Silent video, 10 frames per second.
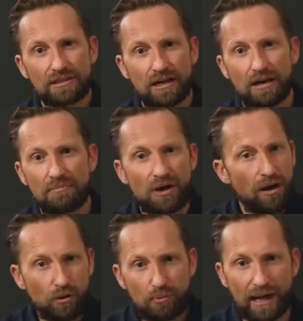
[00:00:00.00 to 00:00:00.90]
Um, the
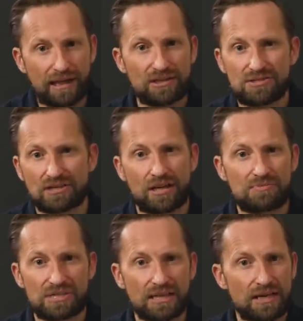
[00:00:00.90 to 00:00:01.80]
whole package
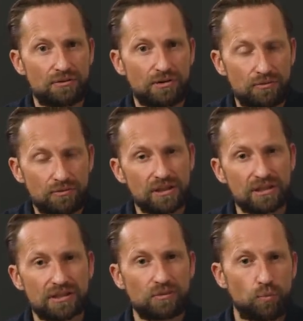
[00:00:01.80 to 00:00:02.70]
comes together in a
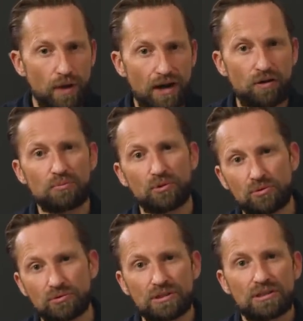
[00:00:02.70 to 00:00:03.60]
really
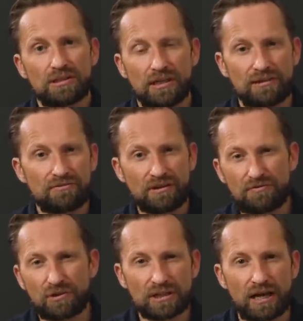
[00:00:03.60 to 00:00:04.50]
wearable and,
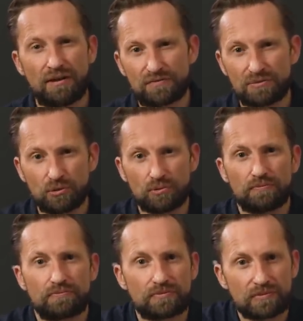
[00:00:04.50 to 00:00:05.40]
and very
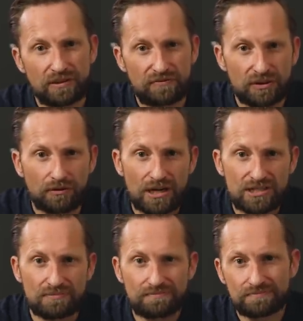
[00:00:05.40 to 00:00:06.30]
comfortable configuration.